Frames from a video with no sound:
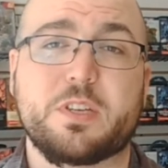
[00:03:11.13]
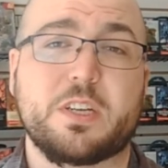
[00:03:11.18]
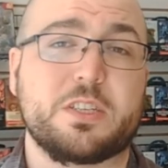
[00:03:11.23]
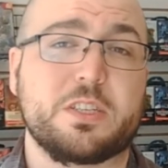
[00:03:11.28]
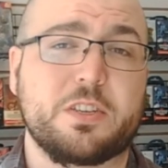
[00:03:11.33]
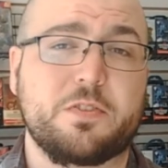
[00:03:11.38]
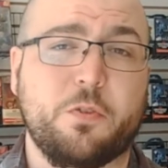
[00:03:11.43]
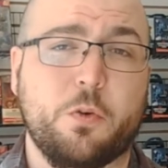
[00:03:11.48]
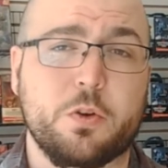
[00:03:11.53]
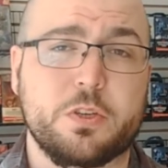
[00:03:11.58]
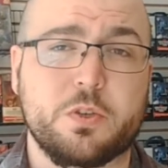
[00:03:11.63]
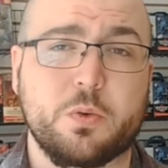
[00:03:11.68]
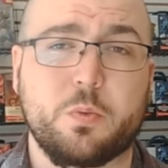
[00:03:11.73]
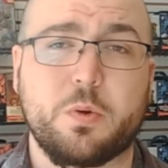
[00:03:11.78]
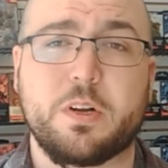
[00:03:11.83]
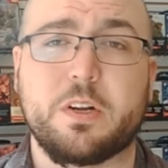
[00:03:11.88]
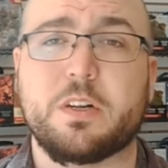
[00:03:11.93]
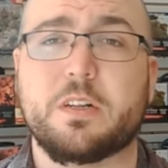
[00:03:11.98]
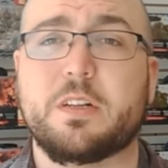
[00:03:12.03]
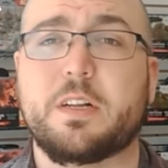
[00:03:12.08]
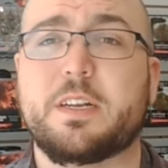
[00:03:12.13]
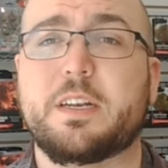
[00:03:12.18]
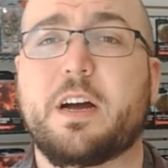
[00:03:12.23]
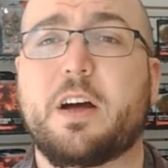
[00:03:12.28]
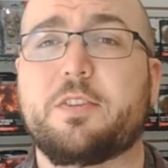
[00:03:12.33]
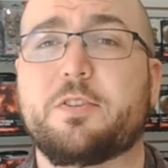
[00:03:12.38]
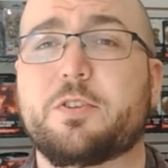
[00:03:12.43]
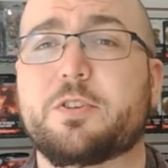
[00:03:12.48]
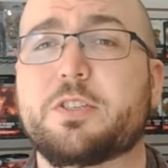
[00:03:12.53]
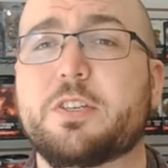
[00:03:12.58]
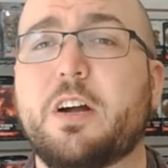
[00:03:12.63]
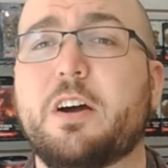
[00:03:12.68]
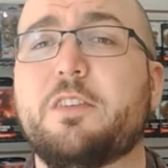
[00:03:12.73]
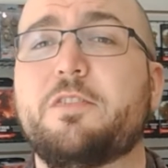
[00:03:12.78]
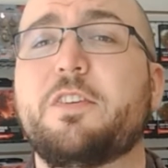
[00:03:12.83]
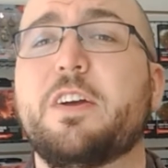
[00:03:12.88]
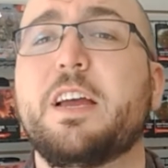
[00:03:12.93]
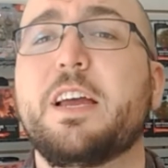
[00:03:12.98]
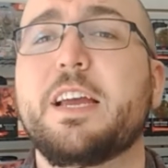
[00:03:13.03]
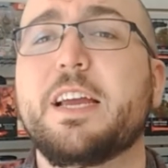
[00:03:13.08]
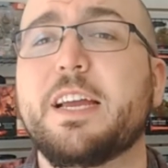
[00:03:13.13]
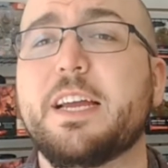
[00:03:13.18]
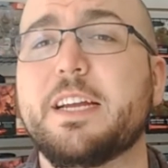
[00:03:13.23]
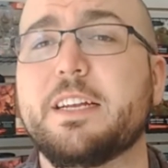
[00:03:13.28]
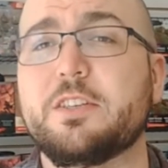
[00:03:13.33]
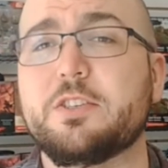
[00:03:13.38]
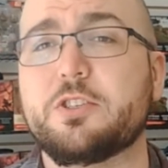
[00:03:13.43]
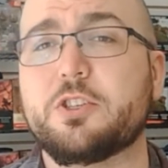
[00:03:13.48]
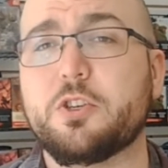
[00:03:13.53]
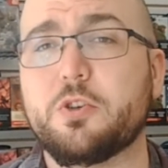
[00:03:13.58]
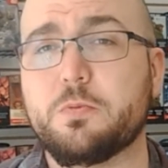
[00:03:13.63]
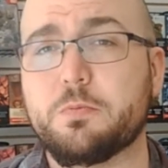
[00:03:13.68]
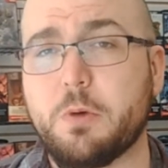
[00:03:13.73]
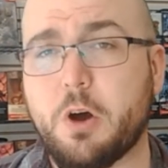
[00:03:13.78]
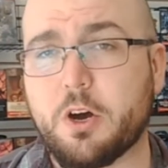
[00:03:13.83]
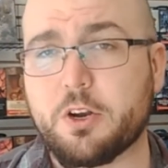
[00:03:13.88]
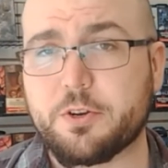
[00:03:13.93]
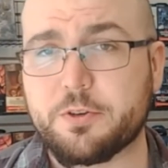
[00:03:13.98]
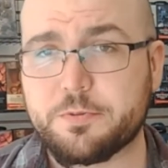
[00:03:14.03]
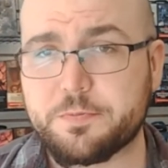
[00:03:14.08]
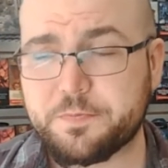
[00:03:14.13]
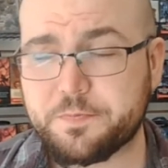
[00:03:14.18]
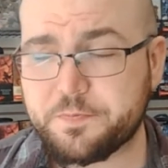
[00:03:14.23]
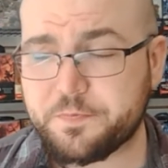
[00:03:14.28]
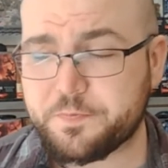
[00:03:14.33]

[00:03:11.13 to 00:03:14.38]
such as Force of Will and other stuff, into Modern.